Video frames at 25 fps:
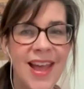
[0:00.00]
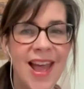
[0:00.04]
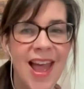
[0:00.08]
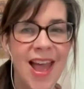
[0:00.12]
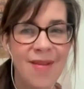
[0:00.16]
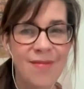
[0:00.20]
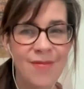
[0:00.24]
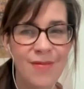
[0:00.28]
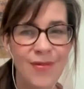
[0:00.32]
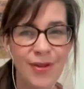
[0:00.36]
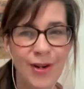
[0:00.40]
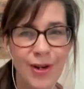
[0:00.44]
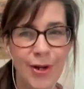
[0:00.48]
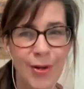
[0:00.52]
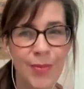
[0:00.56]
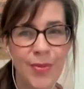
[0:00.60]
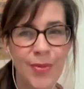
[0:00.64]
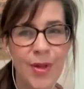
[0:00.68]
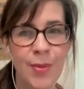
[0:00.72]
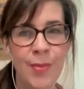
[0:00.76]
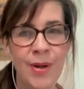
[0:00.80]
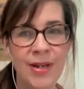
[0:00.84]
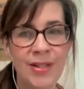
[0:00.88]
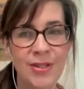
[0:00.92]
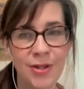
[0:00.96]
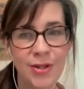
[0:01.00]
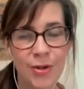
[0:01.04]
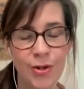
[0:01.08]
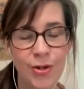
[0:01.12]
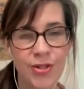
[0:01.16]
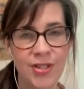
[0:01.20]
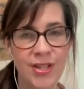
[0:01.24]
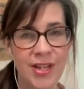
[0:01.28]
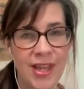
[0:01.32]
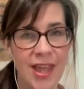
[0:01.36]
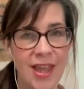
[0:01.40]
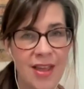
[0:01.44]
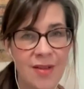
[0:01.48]
envelope that my
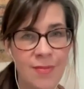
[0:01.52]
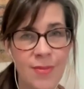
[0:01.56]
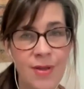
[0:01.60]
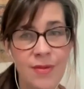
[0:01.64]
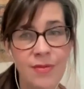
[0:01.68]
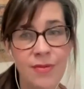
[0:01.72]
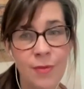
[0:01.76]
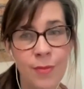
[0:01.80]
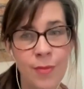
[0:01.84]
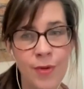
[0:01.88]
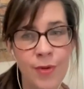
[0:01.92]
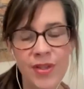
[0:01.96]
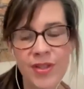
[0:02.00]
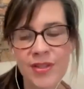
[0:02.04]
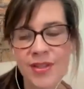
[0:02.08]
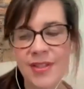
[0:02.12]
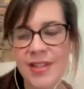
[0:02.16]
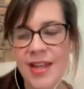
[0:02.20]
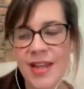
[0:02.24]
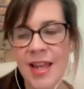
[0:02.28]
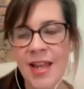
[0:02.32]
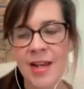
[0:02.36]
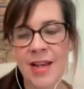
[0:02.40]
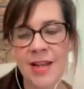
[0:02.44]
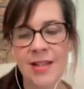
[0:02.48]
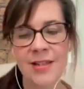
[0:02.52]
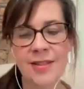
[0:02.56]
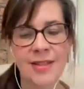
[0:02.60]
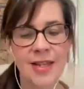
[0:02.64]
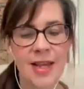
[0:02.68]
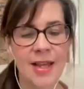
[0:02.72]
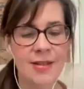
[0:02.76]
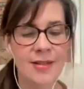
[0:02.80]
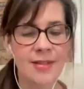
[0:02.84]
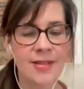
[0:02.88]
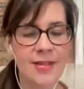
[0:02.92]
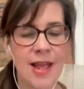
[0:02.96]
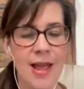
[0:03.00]
daughter gave me for Mother's Day, and it
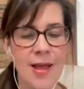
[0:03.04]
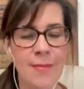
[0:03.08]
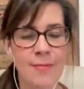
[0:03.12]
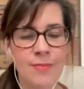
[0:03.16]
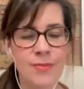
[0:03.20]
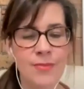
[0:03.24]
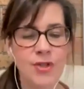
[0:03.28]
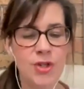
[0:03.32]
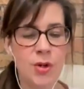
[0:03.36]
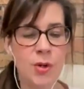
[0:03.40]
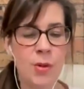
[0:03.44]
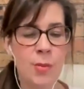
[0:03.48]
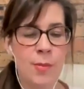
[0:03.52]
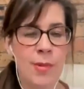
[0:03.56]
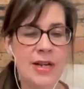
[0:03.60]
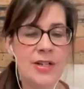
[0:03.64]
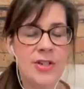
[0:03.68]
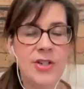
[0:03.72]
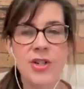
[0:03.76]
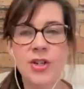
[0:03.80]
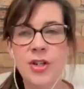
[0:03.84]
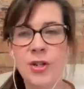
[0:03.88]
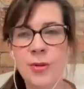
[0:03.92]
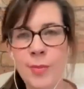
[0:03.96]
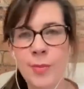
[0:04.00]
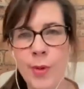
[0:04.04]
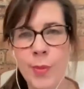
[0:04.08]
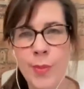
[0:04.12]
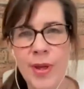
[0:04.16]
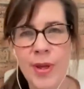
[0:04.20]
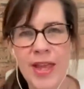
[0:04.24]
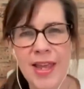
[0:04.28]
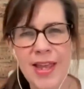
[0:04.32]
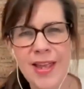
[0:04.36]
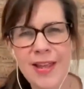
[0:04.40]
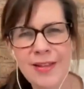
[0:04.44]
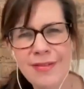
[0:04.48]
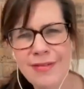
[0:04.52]
says to a magical
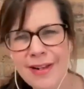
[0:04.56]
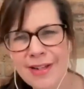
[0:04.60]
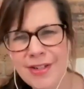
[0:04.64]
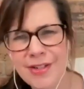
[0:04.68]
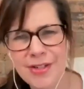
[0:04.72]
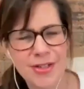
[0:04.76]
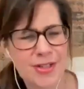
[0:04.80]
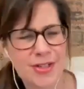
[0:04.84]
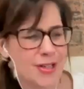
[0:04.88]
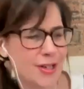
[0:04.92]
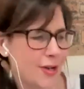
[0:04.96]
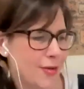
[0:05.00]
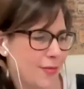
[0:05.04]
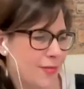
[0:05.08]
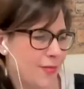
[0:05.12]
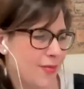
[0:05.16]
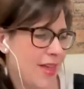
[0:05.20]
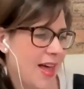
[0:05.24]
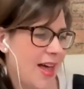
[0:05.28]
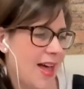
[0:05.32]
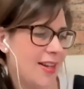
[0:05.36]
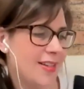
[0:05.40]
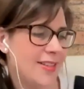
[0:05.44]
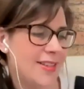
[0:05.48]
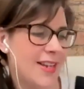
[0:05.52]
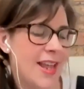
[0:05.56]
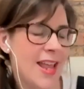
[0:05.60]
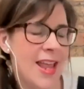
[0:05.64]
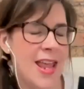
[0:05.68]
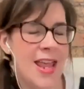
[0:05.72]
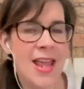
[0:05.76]
mummy. I just love that.